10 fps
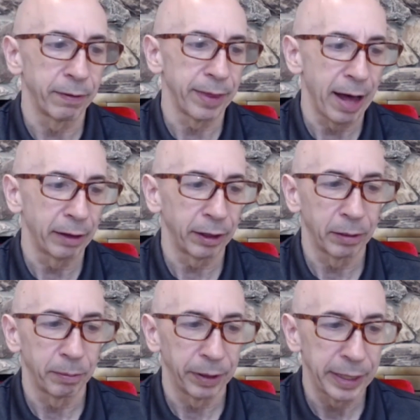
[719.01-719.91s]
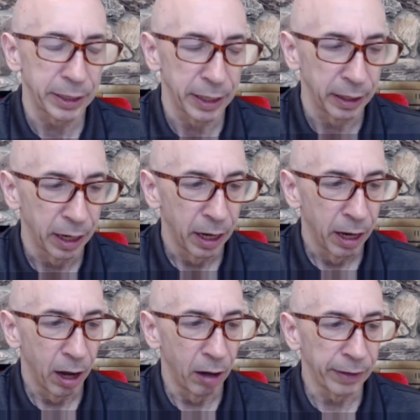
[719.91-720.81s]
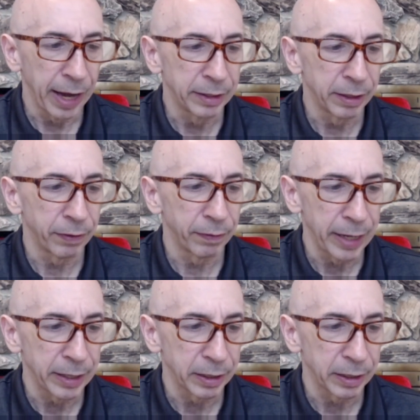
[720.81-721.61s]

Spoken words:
without the completion of case information